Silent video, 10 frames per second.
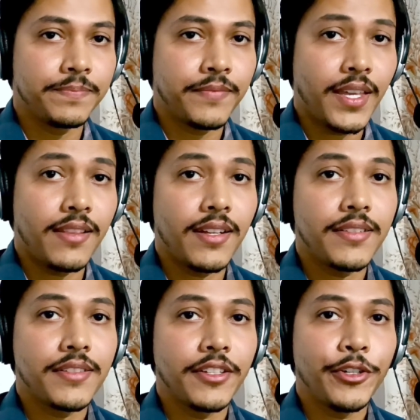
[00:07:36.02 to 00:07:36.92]
And that is
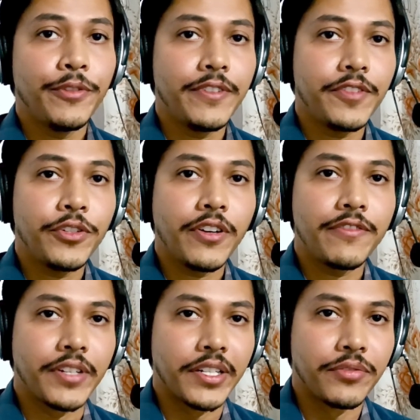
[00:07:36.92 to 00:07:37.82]
the overview of
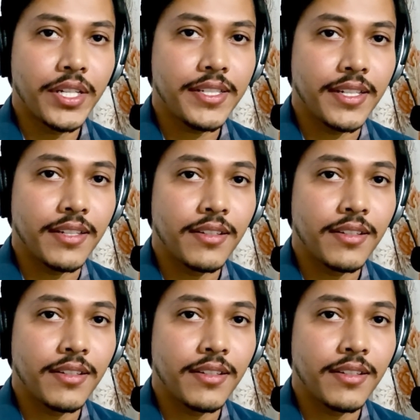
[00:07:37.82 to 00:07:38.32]
ray tracing.